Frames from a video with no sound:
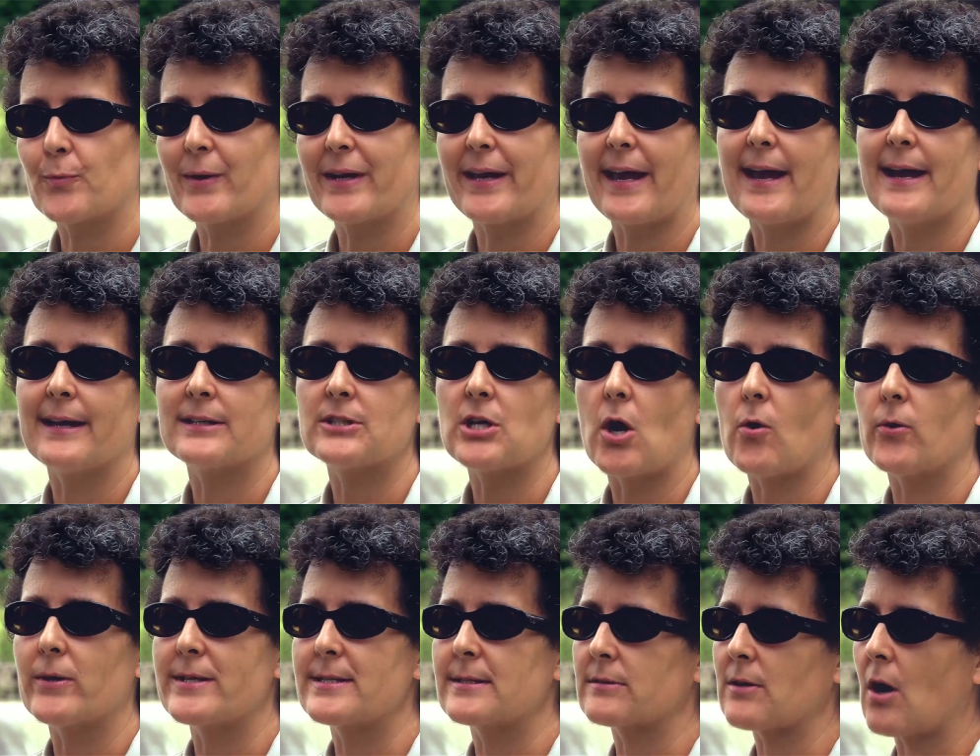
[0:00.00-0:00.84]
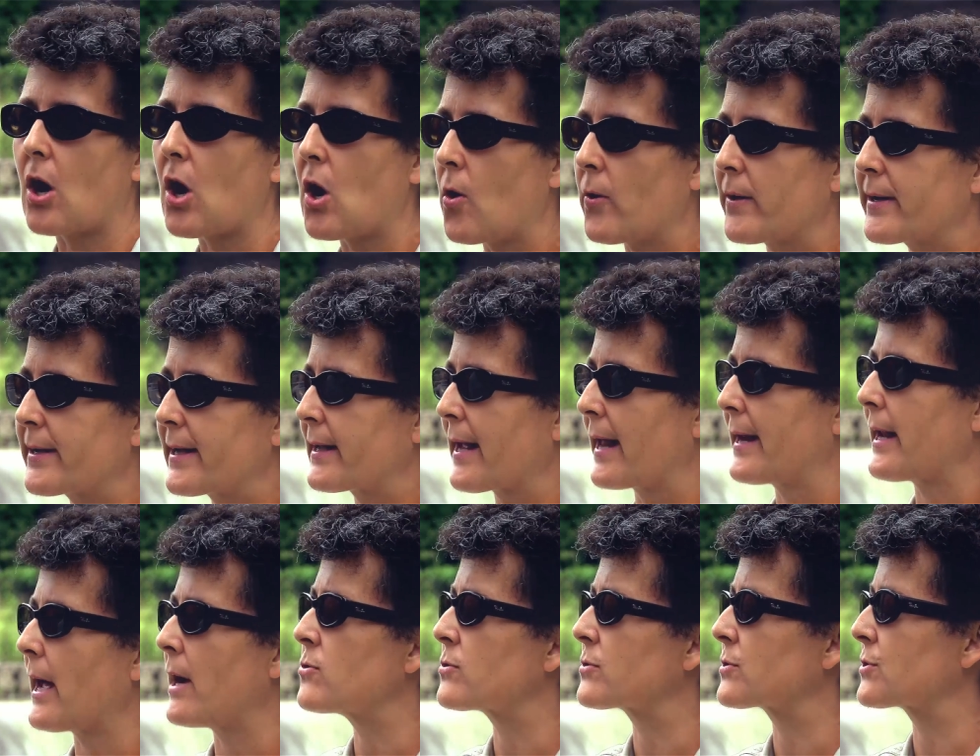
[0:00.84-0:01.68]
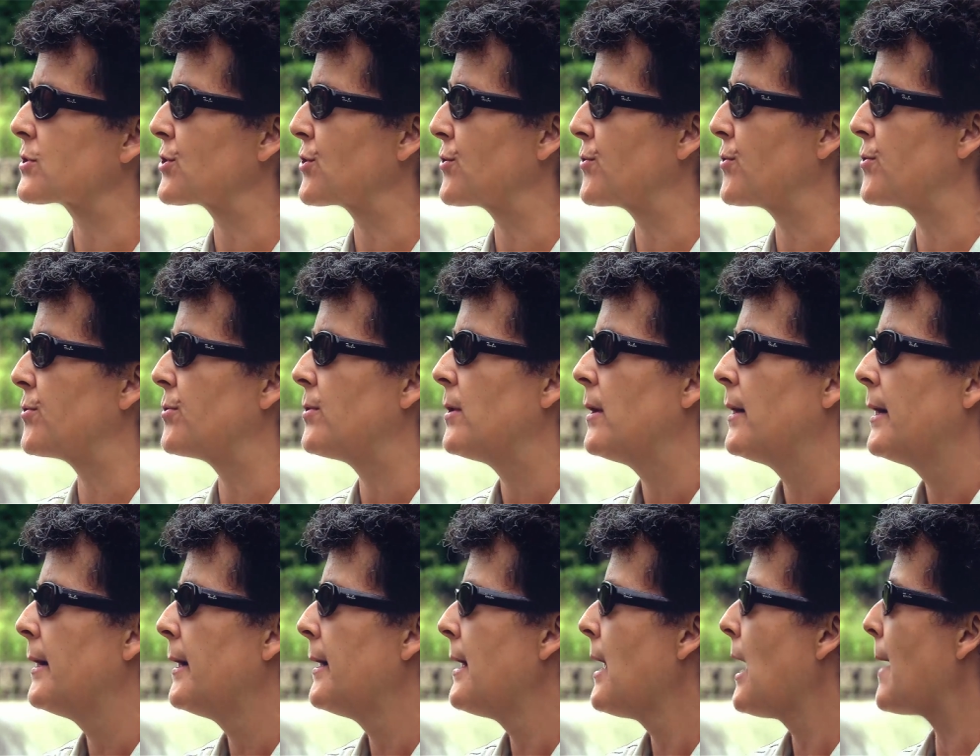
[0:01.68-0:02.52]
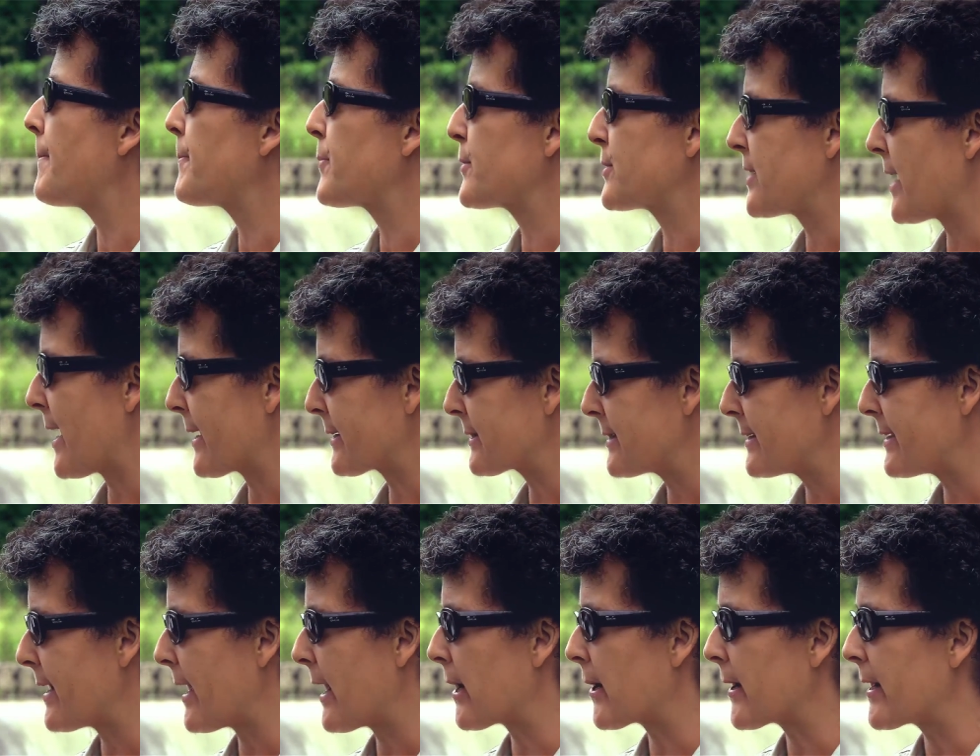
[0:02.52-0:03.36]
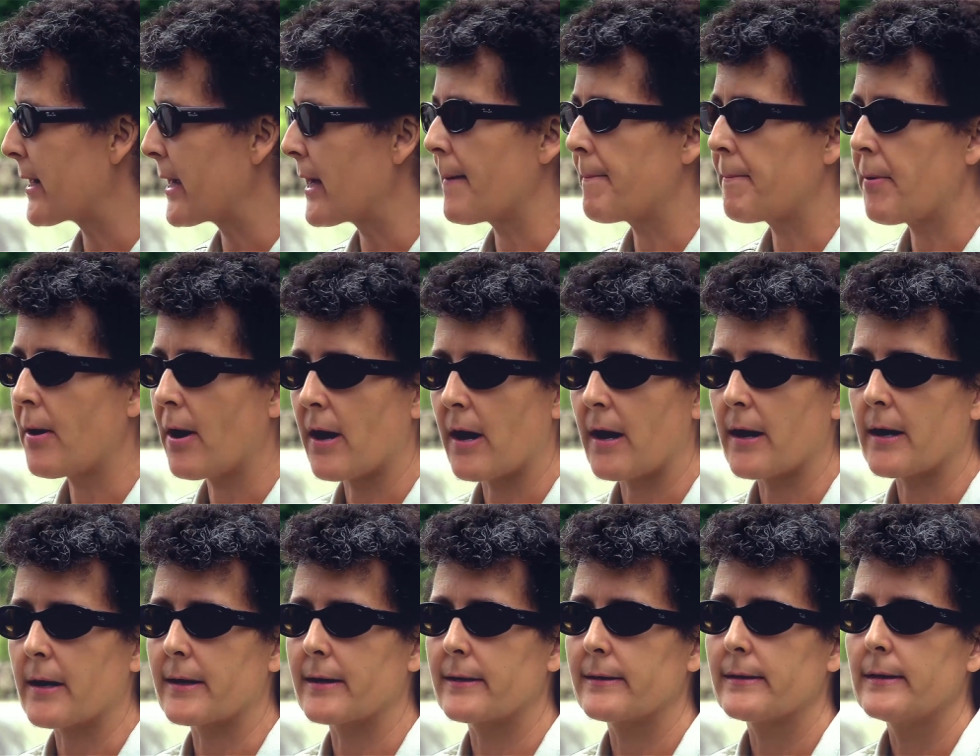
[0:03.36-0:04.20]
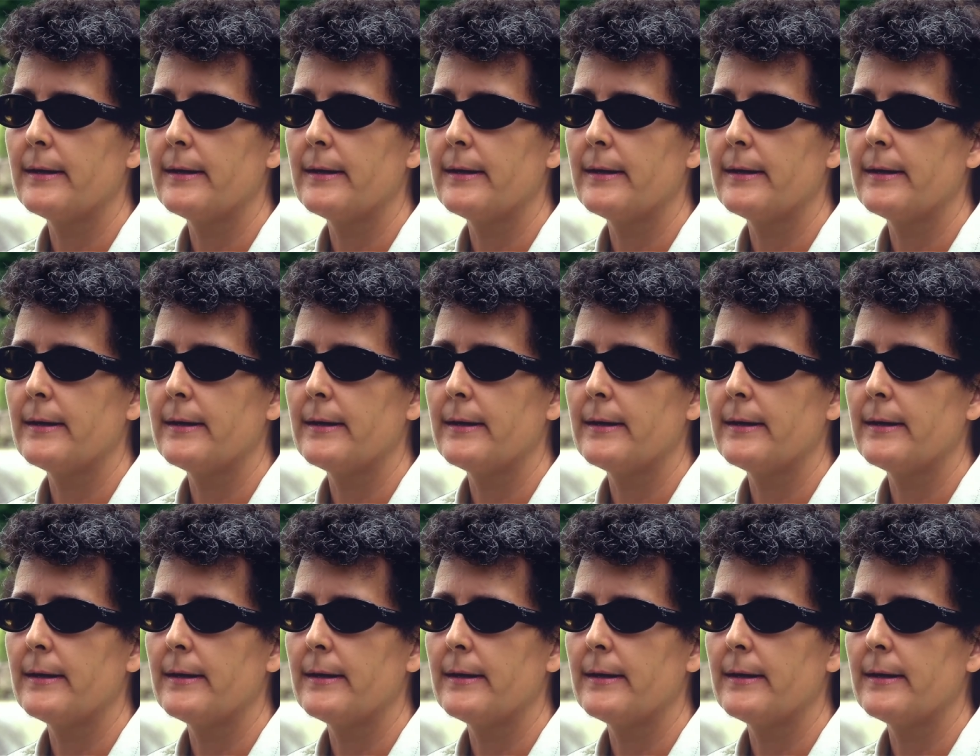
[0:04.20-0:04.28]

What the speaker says: We can't always get out to a protected area, a park.